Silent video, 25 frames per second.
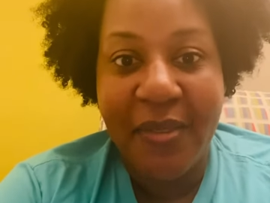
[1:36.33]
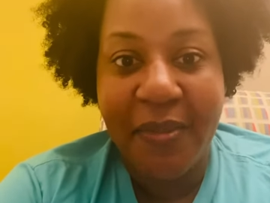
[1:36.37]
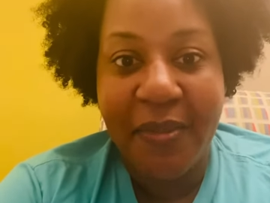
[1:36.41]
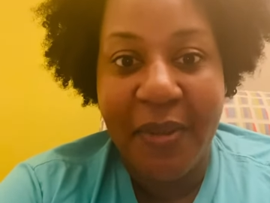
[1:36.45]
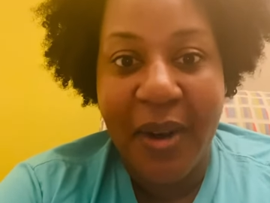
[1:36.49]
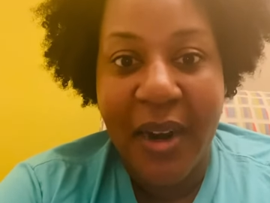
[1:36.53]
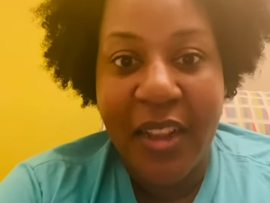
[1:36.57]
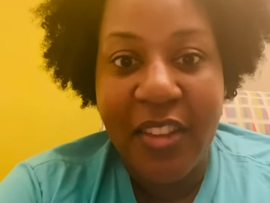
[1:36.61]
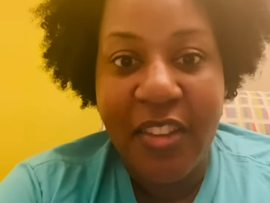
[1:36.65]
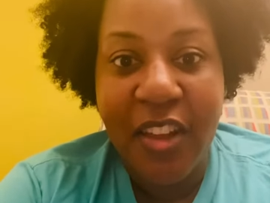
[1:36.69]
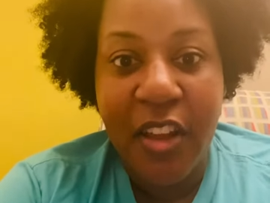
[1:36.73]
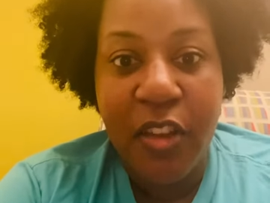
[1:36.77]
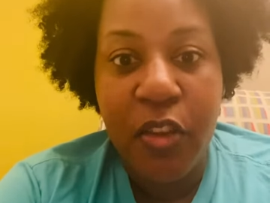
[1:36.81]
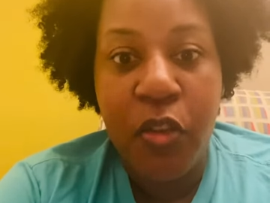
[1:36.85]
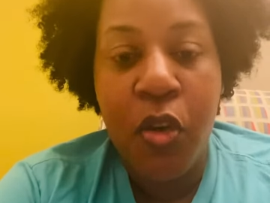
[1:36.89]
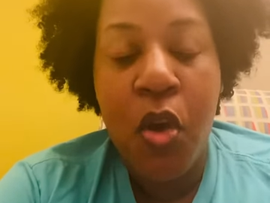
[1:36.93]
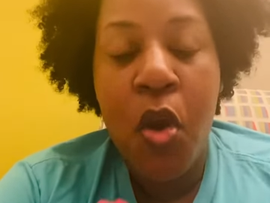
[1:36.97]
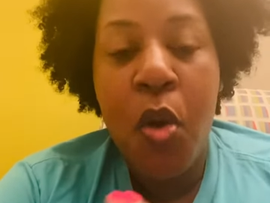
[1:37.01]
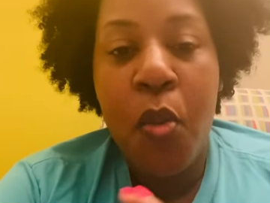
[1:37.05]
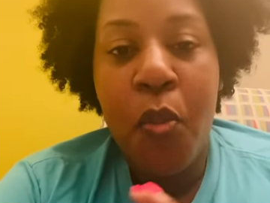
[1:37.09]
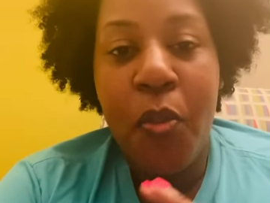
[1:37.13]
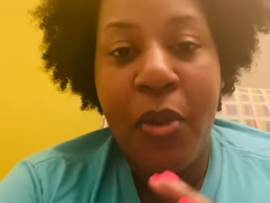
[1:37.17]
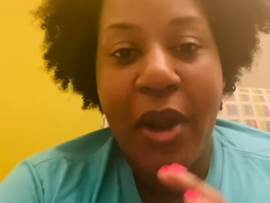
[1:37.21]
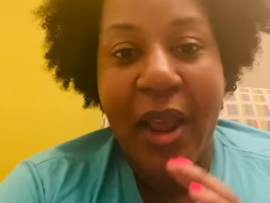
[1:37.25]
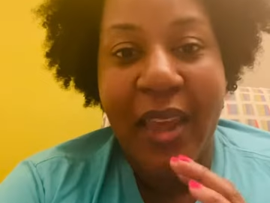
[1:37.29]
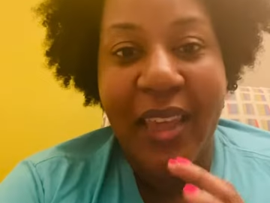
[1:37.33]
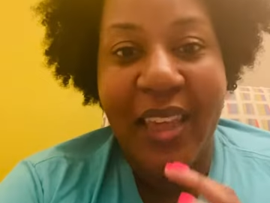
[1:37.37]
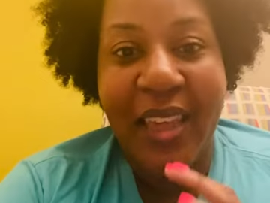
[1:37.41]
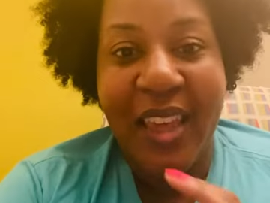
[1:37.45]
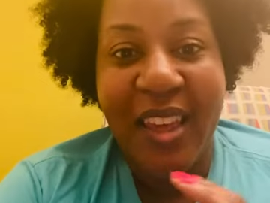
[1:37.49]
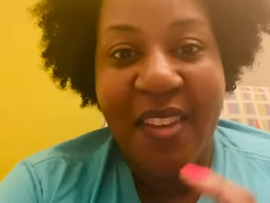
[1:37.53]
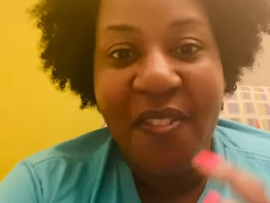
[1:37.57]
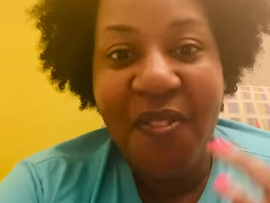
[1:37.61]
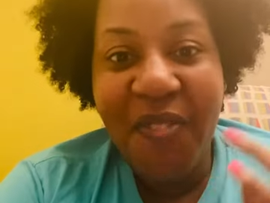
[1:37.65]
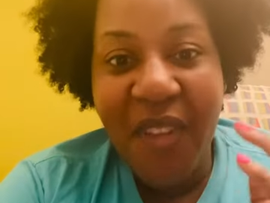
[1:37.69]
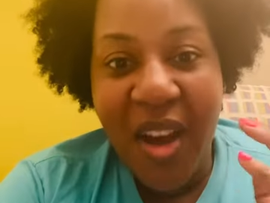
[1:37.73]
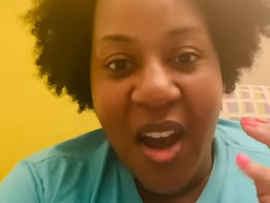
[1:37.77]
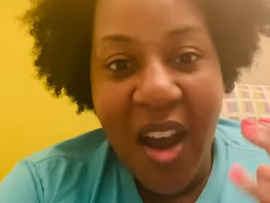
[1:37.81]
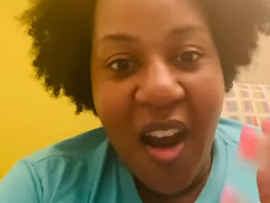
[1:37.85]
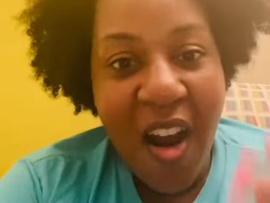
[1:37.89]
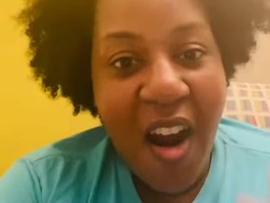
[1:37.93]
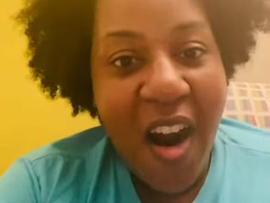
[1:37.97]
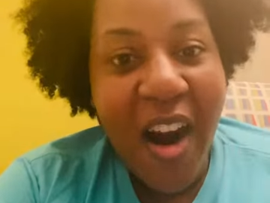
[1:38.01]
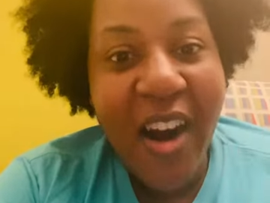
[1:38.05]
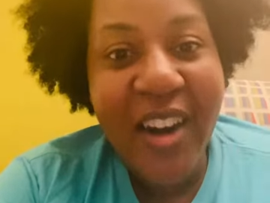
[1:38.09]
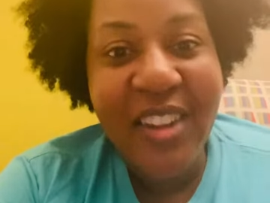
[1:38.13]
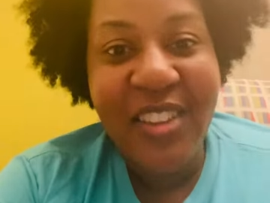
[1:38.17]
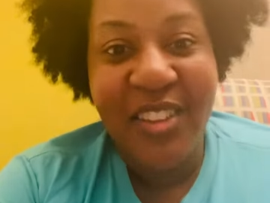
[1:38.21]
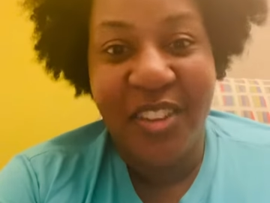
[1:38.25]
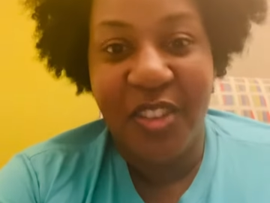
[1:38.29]
But I tell you, when I gave my
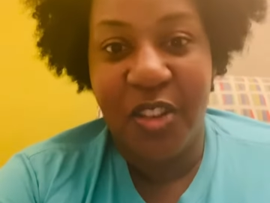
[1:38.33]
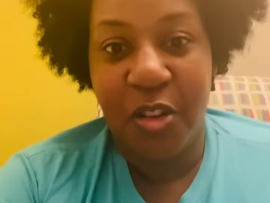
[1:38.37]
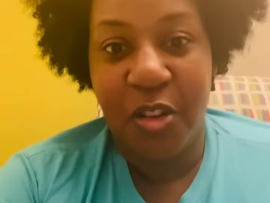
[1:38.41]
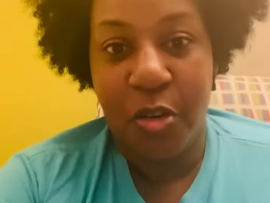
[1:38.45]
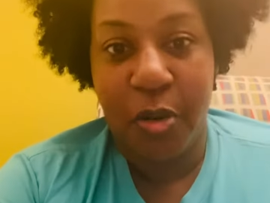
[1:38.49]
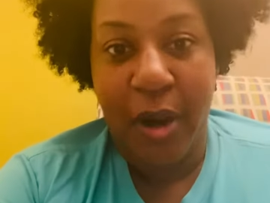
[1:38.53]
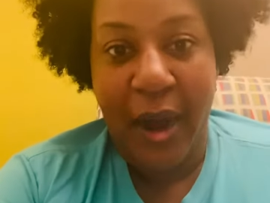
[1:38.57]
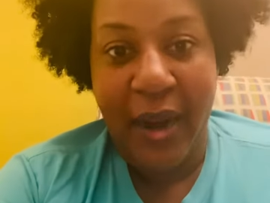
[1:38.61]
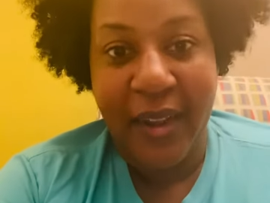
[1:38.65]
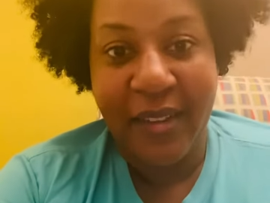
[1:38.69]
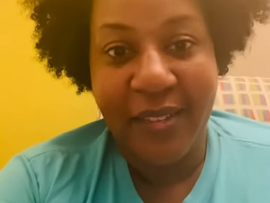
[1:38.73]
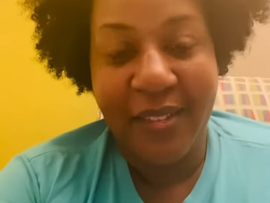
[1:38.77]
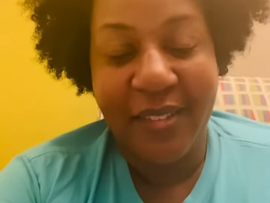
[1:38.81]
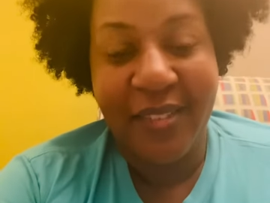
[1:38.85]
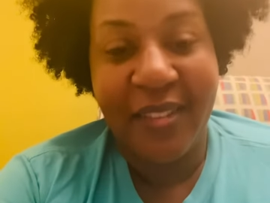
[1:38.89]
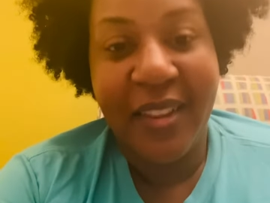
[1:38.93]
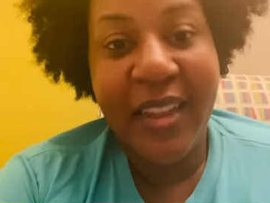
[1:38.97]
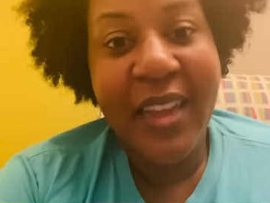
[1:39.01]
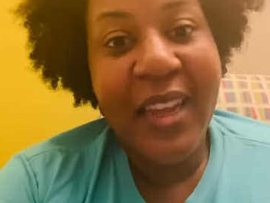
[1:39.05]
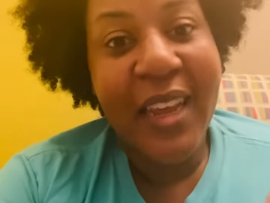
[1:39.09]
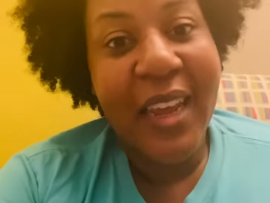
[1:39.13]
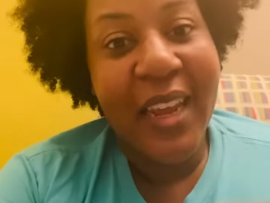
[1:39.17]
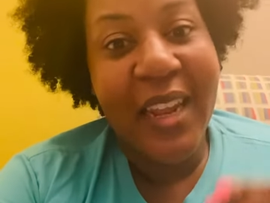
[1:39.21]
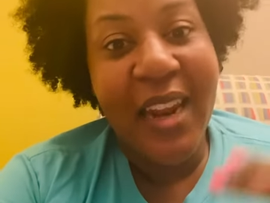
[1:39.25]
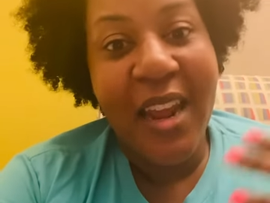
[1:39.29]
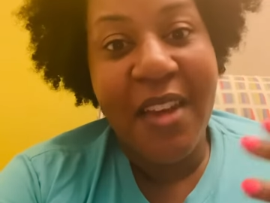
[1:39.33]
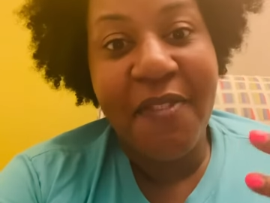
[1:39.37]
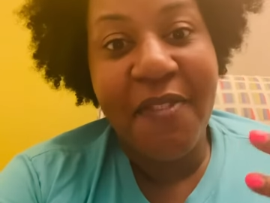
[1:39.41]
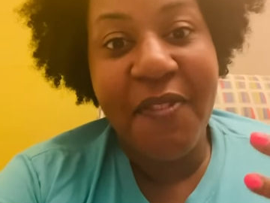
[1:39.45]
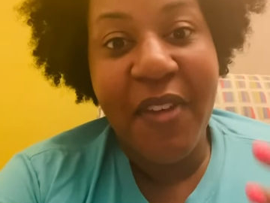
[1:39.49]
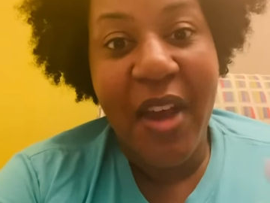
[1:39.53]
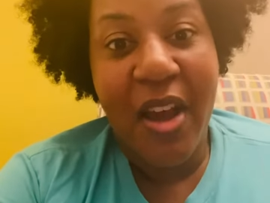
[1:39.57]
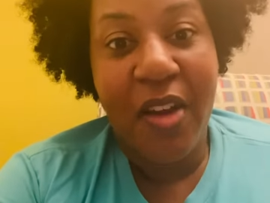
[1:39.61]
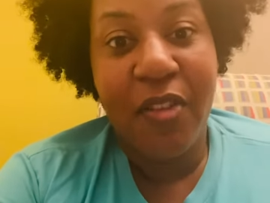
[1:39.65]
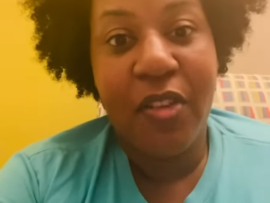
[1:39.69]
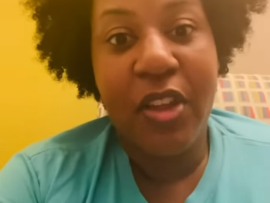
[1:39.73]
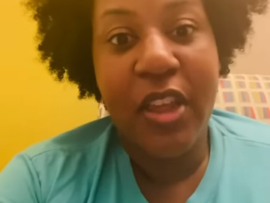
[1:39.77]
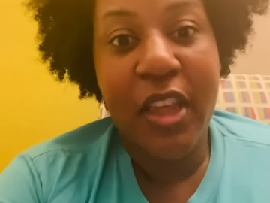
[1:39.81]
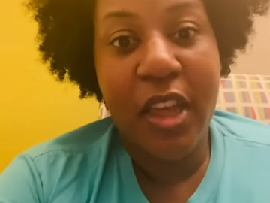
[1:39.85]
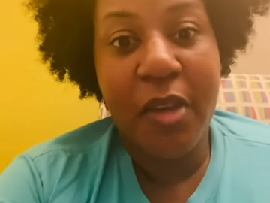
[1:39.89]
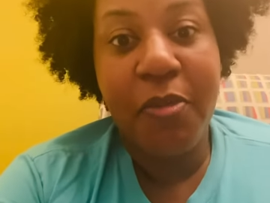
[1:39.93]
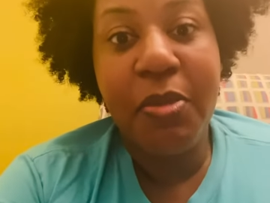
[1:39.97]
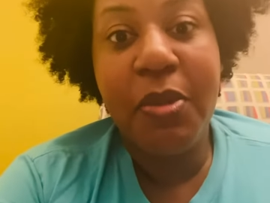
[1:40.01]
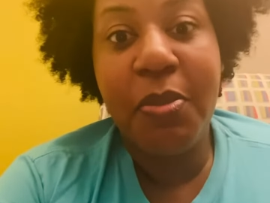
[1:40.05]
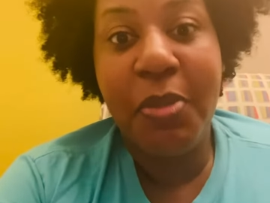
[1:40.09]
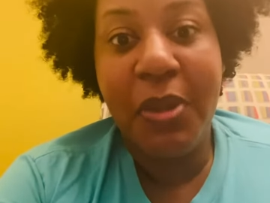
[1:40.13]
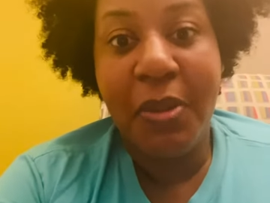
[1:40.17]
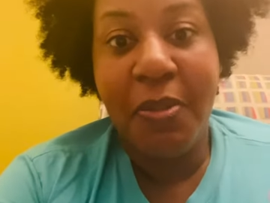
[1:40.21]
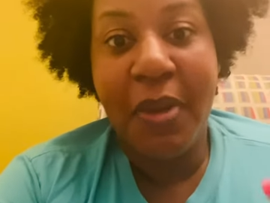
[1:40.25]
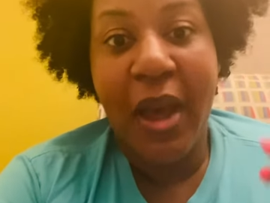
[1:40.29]
heart to Christ and I found Him
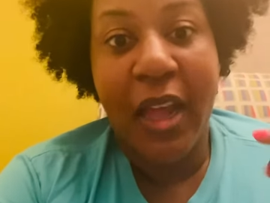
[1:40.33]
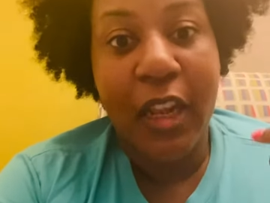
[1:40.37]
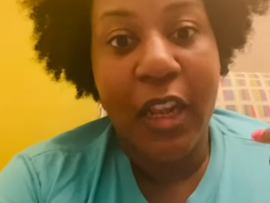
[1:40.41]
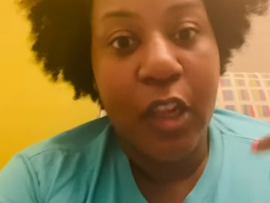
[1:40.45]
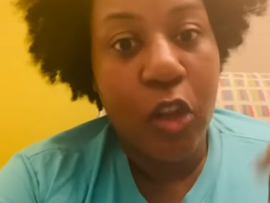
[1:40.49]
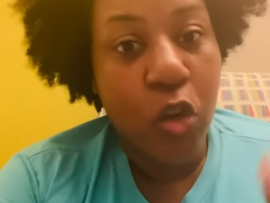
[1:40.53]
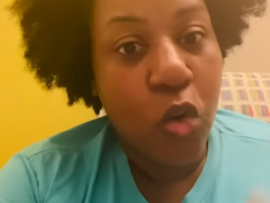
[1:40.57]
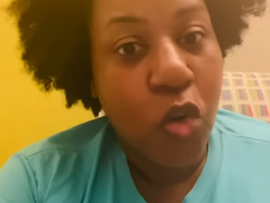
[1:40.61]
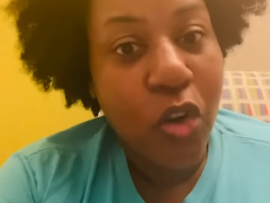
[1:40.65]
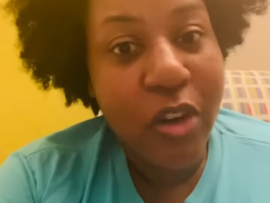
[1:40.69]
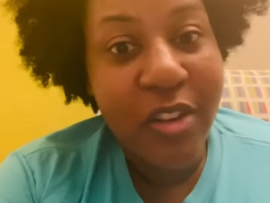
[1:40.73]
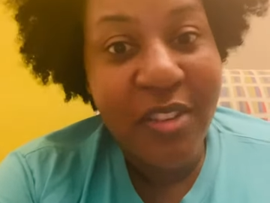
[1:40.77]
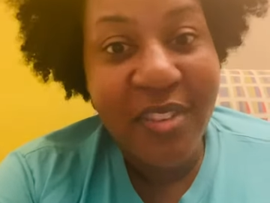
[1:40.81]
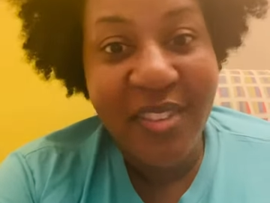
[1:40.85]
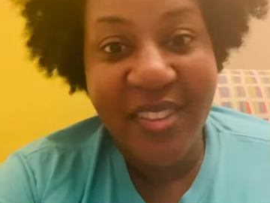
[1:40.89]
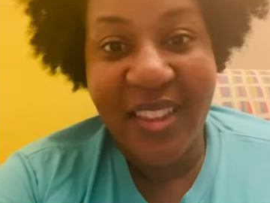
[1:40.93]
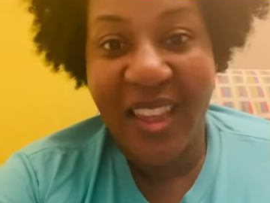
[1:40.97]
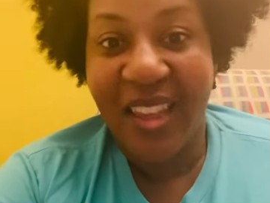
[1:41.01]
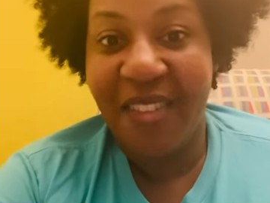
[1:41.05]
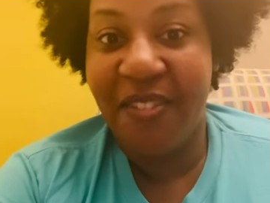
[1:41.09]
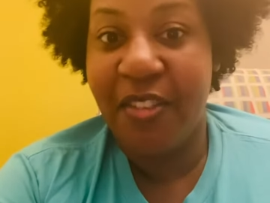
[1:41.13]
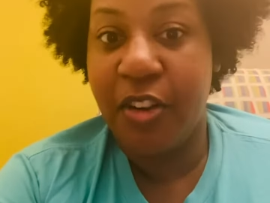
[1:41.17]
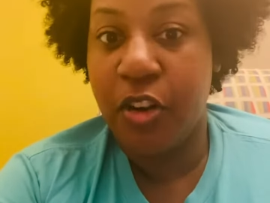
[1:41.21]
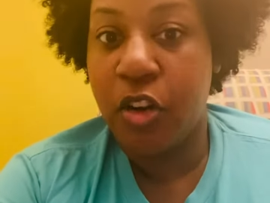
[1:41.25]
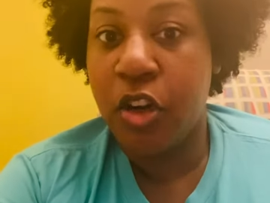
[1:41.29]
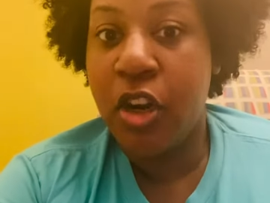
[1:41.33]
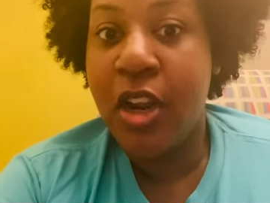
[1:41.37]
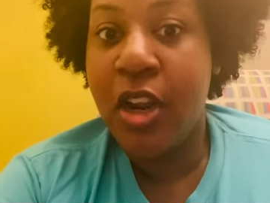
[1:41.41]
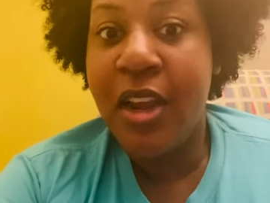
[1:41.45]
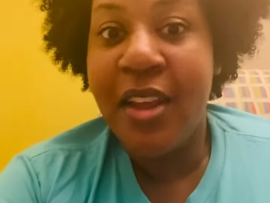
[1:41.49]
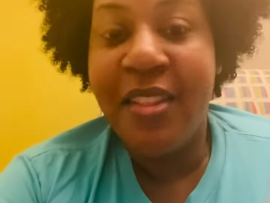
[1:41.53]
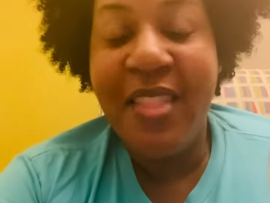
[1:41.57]
to be my Lord and Savior,